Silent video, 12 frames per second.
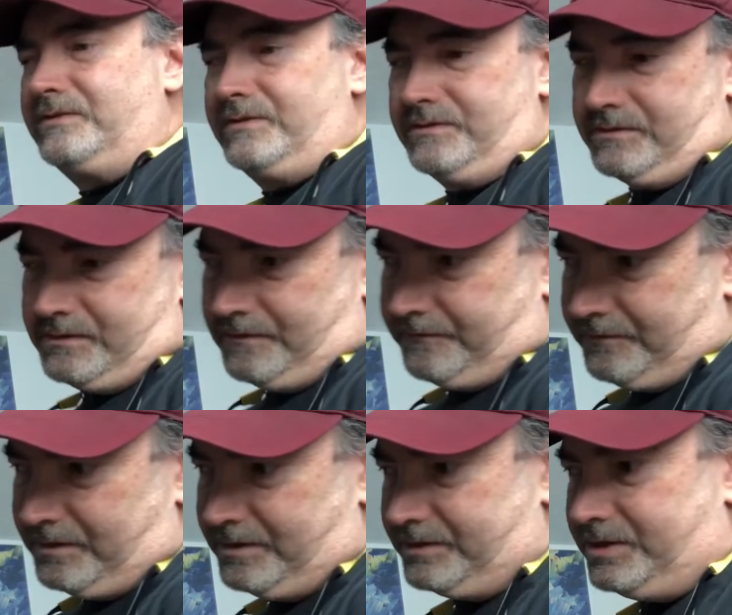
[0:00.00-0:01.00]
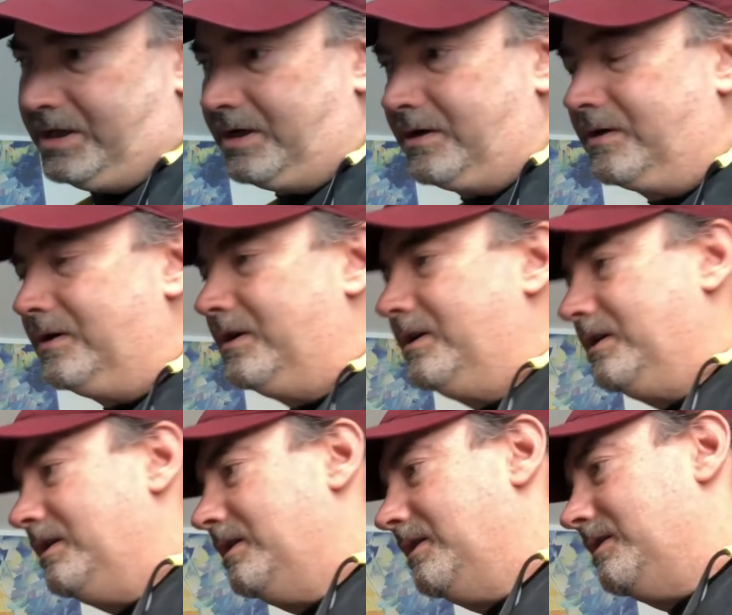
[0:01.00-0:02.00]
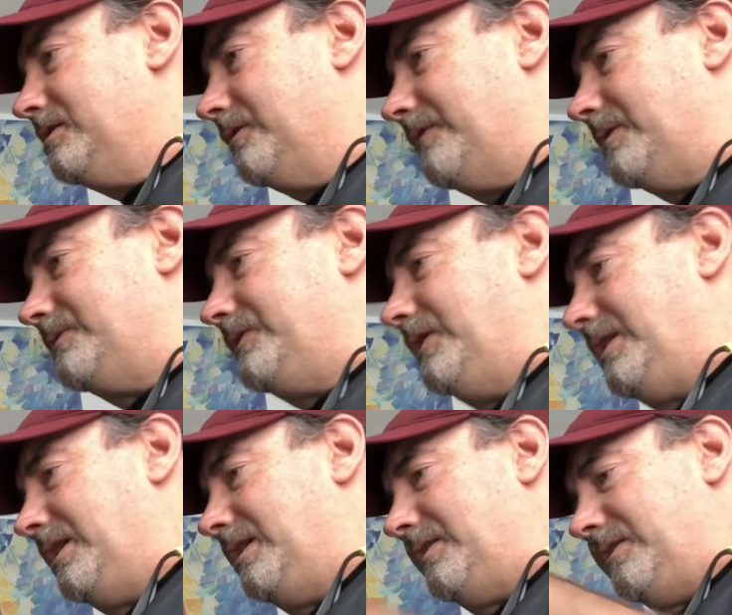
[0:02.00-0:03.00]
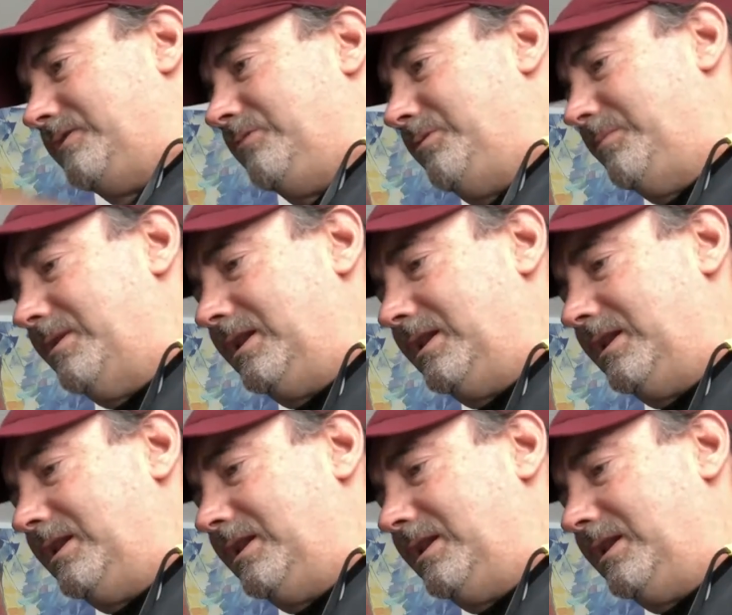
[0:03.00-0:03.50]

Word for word: So this is the front of the chair. So if I was sitting in it, this would be my